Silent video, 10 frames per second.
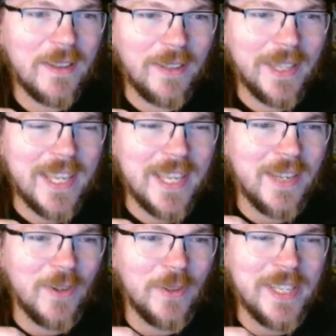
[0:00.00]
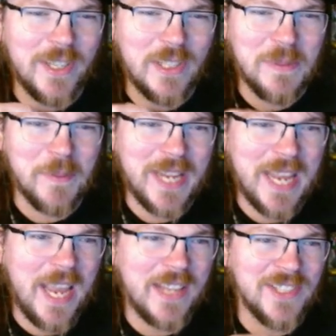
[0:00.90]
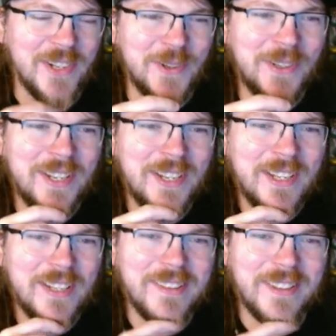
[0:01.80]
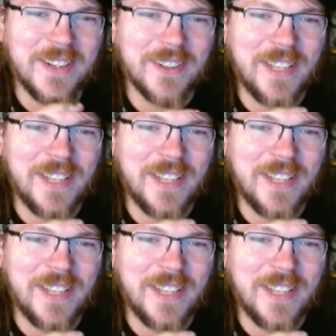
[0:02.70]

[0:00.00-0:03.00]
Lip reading: Like only kills people when he has to. There are